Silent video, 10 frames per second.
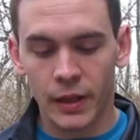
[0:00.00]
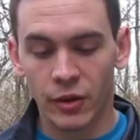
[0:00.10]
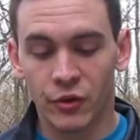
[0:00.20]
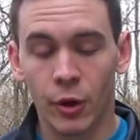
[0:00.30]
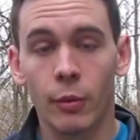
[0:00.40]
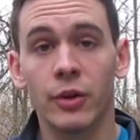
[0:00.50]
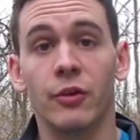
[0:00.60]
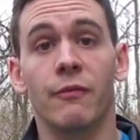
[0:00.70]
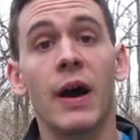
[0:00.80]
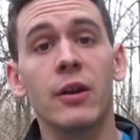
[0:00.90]
So
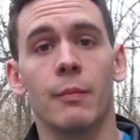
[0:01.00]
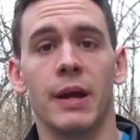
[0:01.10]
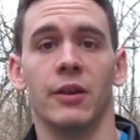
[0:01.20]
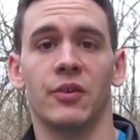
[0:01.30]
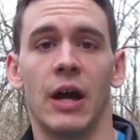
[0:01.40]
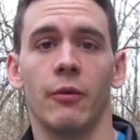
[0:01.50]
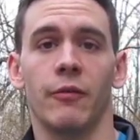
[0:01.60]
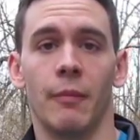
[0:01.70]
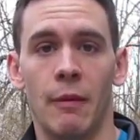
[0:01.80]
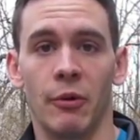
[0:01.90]
to find your maintenance calorie
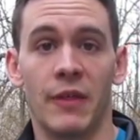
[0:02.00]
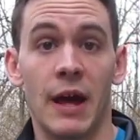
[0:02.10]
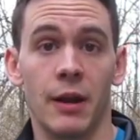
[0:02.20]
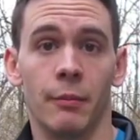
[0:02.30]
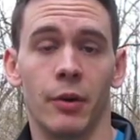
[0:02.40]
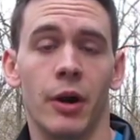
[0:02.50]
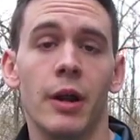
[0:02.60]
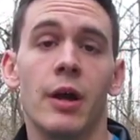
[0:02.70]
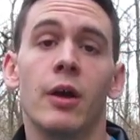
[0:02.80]
with that number,